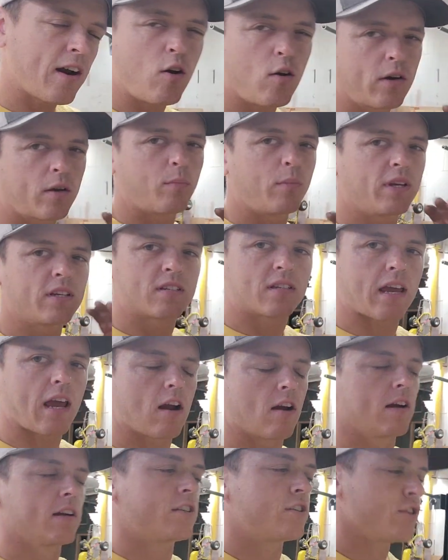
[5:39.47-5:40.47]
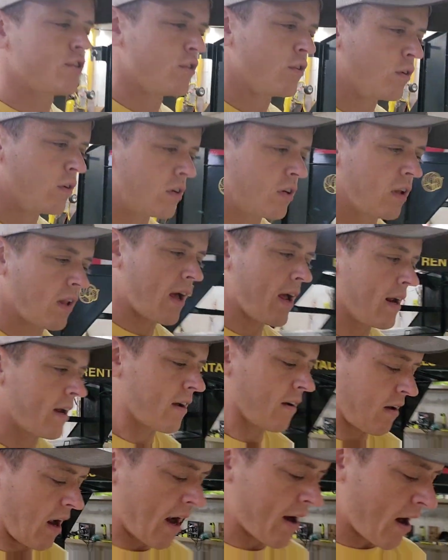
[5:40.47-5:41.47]
I know it can be scary too, to
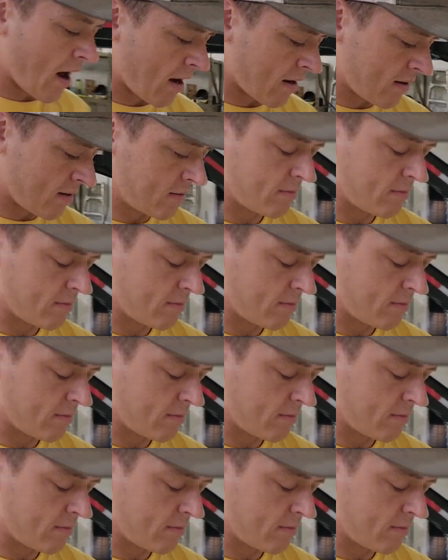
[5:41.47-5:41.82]
like, I,